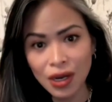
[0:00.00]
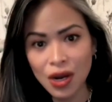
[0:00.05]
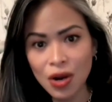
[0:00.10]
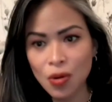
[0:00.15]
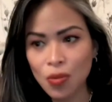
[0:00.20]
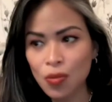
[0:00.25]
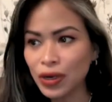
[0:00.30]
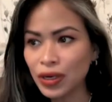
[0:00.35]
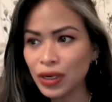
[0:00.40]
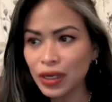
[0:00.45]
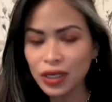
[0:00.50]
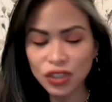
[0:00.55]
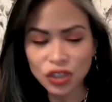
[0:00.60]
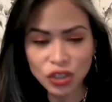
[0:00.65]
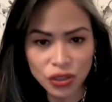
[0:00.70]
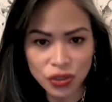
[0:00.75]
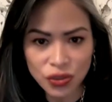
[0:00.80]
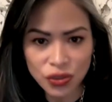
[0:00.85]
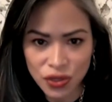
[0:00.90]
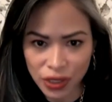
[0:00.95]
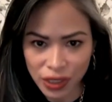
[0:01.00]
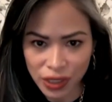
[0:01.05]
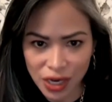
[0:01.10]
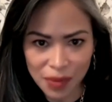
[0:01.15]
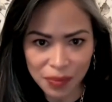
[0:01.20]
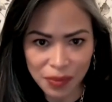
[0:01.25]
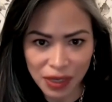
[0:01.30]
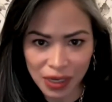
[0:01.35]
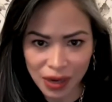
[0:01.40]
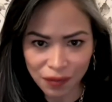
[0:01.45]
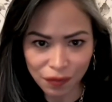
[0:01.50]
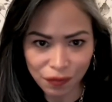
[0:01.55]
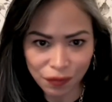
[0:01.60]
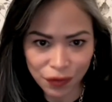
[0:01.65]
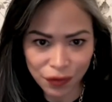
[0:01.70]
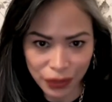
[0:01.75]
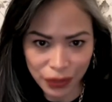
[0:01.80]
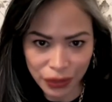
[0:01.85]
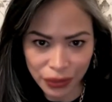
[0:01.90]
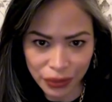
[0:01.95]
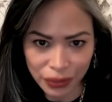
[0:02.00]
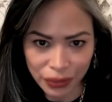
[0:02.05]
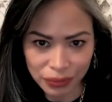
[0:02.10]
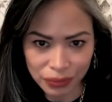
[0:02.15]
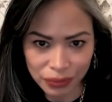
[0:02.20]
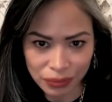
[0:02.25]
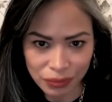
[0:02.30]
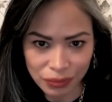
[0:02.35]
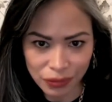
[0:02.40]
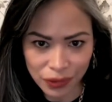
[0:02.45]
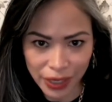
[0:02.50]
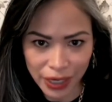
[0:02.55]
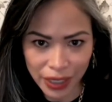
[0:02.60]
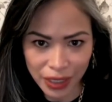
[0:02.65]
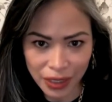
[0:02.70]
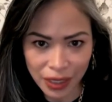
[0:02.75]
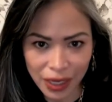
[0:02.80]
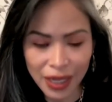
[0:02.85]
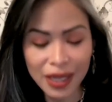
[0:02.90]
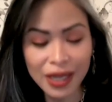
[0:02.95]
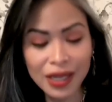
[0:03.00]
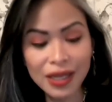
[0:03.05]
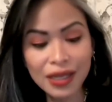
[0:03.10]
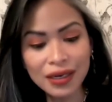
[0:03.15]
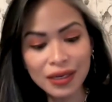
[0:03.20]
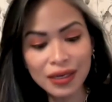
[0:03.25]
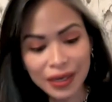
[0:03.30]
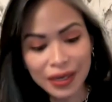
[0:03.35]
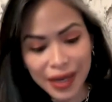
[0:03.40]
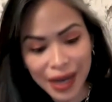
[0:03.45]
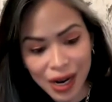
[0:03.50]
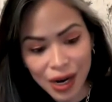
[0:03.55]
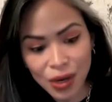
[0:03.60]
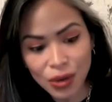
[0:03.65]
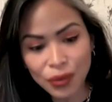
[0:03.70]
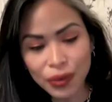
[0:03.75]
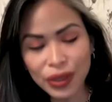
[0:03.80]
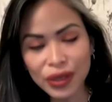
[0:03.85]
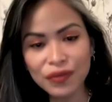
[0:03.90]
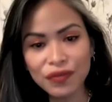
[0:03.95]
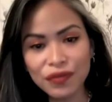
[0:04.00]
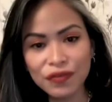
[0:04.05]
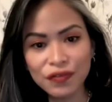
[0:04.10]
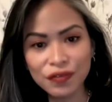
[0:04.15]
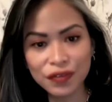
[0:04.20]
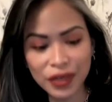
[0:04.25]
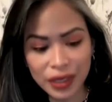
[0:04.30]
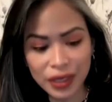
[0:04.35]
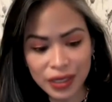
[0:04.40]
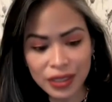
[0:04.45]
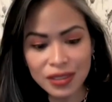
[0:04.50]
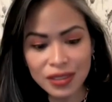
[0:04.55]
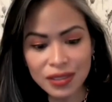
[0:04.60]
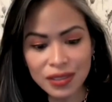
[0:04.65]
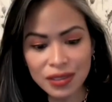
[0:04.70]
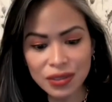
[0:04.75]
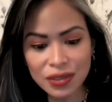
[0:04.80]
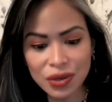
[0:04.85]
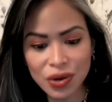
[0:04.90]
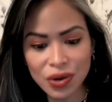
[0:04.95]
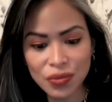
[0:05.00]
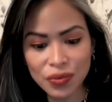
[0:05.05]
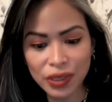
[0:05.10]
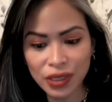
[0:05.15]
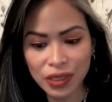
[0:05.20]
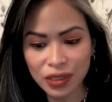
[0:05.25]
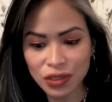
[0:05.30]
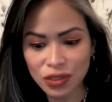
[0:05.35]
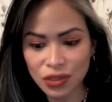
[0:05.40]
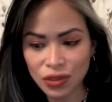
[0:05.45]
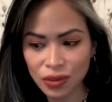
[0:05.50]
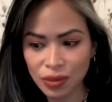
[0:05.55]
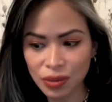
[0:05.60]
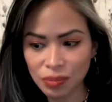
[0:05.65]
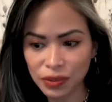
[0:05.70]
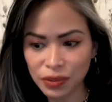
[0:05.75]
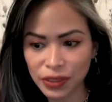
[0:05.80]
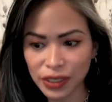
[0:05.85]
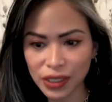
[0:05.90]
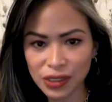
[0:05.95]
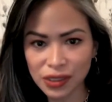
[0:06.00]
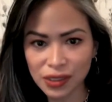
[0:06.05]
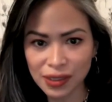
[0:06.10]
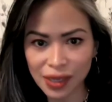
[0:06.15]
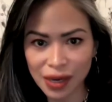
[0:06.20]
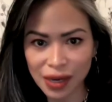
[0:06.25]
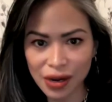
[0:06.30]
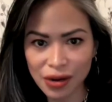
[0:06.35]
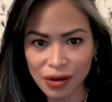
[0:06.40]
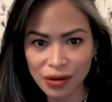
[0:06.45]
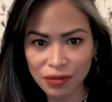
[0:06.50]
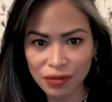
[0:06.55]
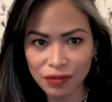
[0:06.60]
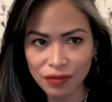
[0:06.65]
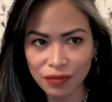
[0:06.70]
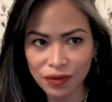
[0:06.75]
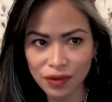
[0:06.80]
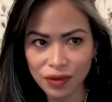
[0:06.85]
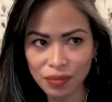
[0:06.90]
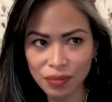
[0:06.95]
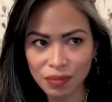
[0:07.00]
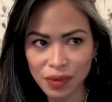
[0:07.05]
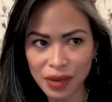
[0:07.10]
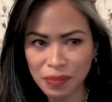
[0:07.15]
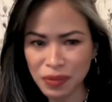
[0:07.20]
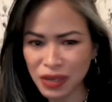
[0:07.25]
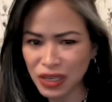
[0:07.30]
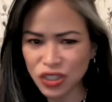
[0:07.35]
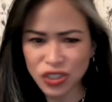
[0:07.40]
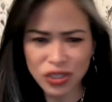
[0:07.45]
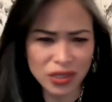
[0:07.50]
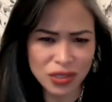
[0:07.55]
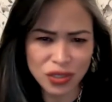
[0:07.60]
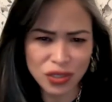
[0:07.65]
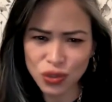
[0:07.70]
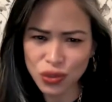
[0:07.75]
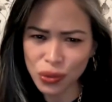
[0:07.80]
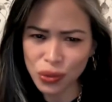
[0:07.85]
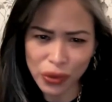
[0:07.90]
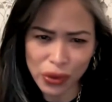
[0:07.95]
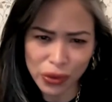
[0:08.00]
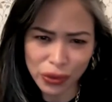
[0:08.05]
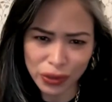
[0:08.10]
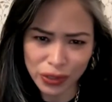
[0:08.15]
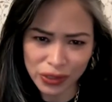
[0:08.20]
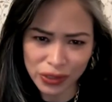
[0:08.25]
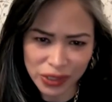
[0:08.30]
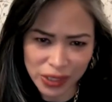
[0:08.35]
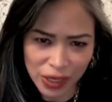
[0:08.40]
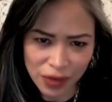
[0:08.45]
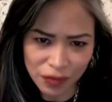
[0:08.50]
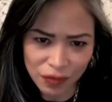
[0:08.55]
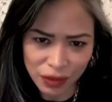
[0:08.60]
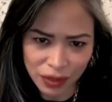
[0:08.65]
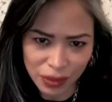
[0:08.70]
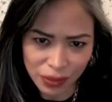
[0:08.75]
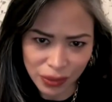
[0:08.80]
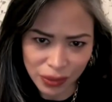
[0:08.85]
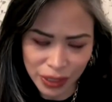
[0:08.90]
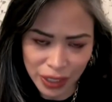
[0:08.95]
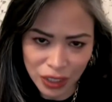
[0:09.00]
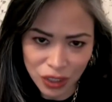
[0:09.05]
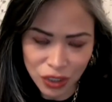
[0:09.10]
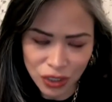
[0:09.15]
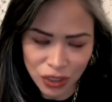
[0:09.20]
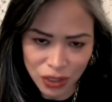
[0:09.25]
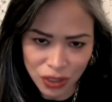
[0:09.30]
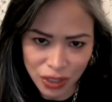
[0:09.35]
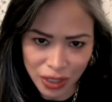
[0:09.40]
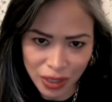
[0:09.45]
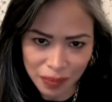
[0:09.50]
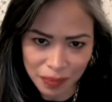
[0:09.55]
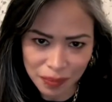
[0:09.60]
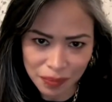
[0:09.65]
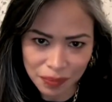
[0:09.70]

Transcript: What issues are coming up for you, right? Now, if it's going into a place of my patient is no longer safe in the relationship,